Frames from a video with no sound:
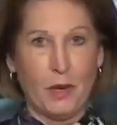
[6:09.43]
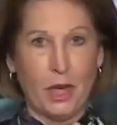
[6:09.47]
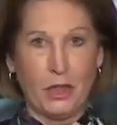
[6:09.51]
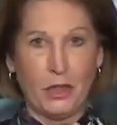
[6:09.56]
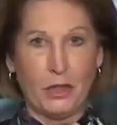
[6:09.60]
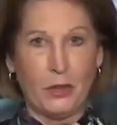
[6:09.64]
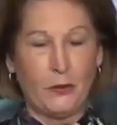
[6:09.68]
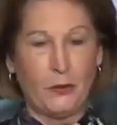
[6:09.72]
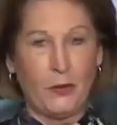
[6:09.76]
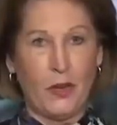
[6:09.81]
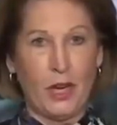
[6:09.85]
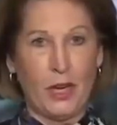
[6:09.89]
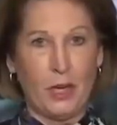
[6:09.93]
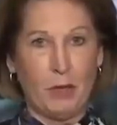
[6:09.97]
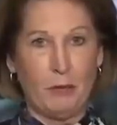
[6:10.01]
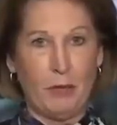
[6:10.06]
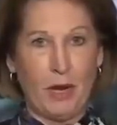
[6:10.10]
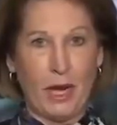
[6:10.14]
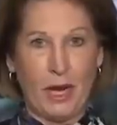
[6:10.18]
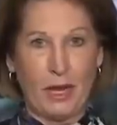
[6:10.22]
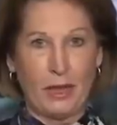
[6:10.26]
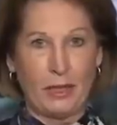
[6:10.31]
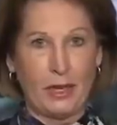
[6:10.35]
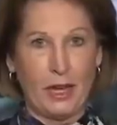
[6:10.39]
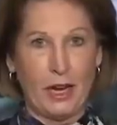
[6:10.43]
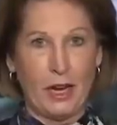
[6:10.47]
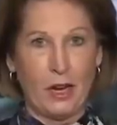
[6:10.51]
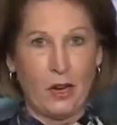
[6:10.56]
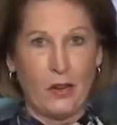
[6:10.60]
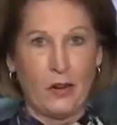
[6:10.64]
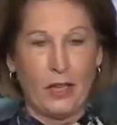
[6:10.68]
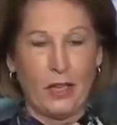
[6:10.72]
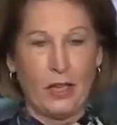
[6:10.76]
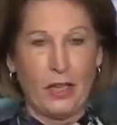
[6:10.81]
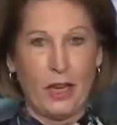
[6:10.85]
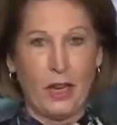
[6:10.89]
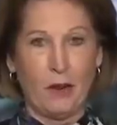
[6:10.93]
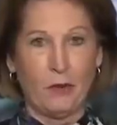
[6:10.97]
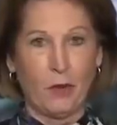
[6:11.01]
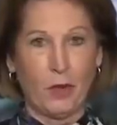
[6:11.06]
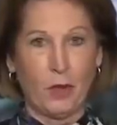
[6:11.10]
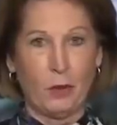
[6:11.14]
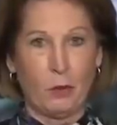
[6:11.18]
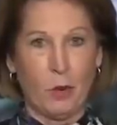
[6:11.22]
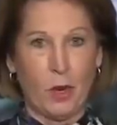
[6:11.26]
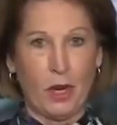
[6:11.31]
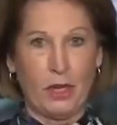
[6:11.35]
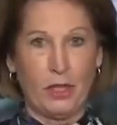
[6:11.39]
must fight back now in
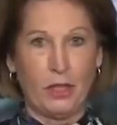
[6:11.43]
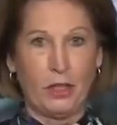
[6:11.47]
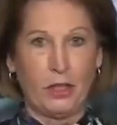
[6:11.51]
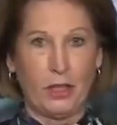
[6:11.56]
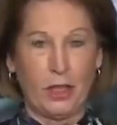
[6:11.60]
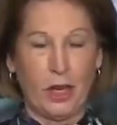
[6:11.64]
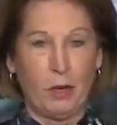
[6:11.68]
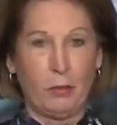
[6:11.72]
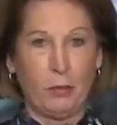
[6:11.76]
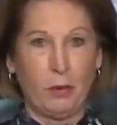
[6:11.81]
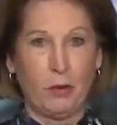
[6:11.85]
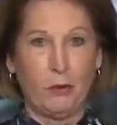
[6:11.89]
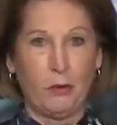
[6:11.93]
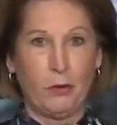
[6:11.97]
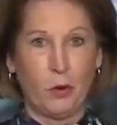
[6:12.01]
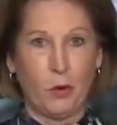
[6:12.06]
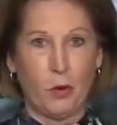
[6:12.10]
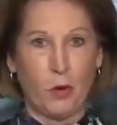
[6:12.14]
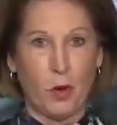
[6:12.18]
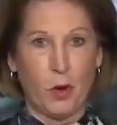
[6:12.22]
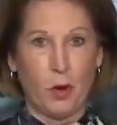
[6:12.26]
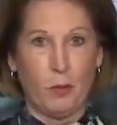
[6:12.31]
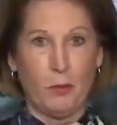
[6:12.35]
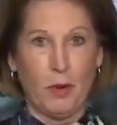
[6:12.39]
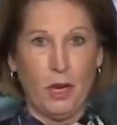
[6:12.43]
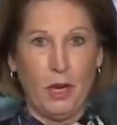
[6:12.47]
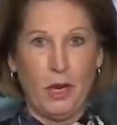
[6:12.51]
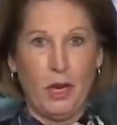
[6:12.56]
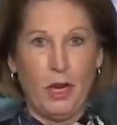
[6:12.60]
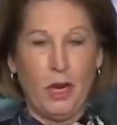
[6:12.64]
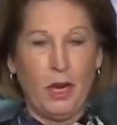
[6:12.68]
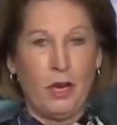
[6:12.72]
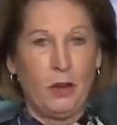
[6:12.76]
every way, shape, or form.